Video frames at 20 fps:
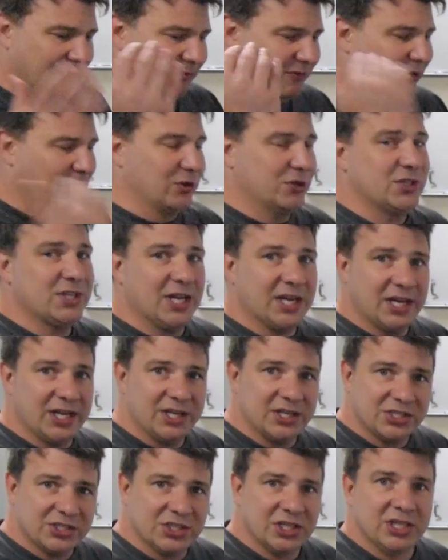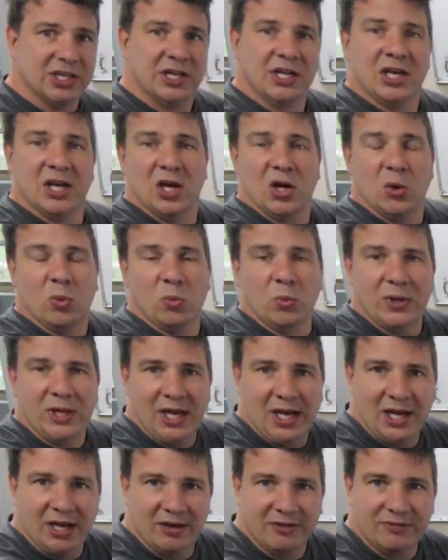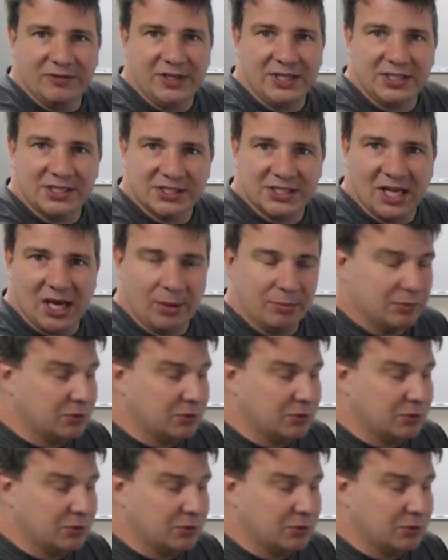first stage, we have e-stop.